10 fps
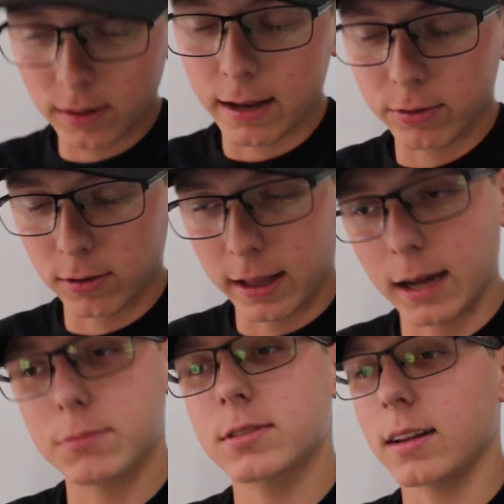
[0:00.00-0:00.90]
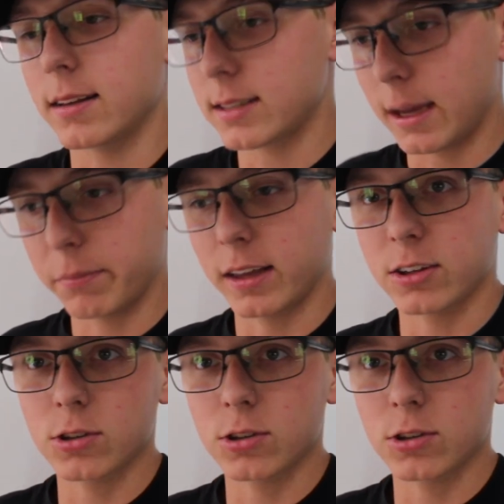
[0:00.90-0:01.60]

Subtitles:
a handful of laps, did the same thing.